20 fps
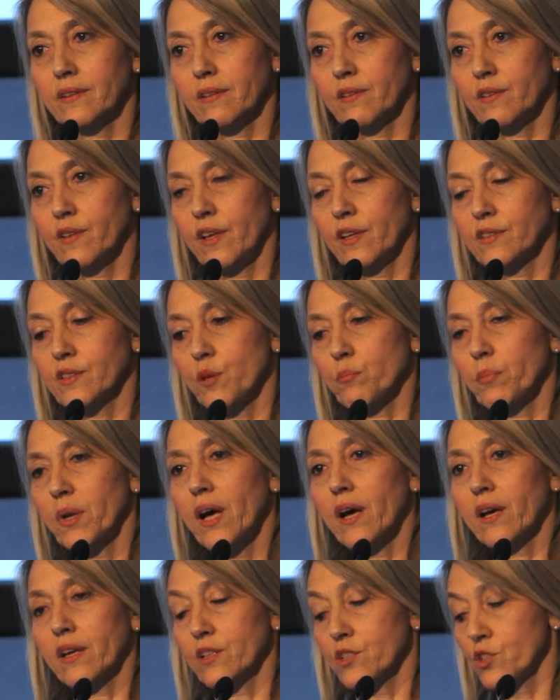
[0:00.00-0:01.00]
the
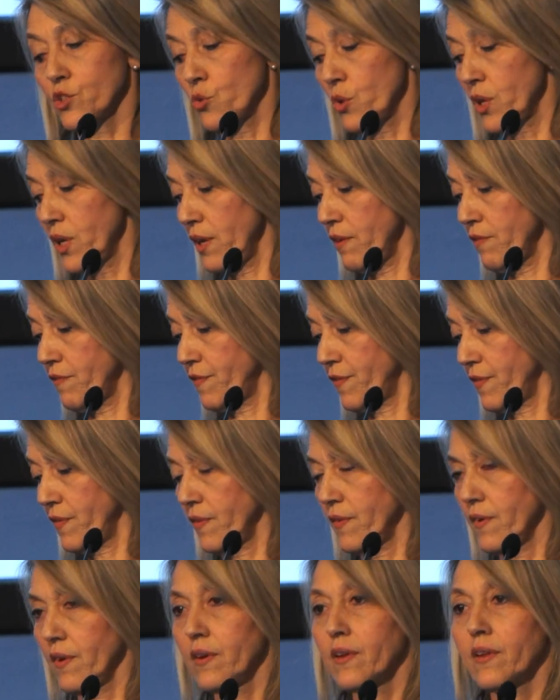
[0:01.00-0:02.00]
suppliers to give
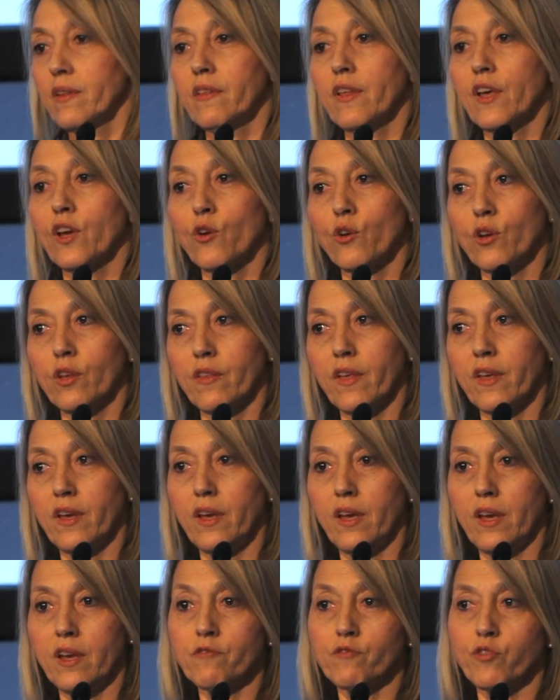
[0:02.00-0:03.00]

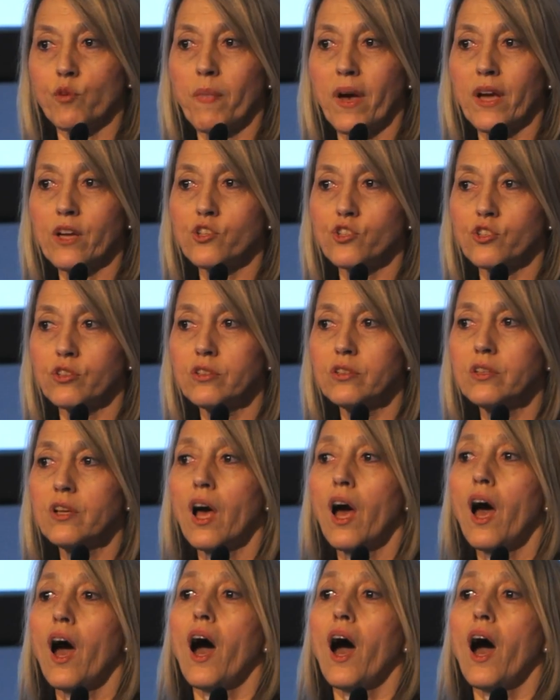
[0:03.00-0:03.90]
the information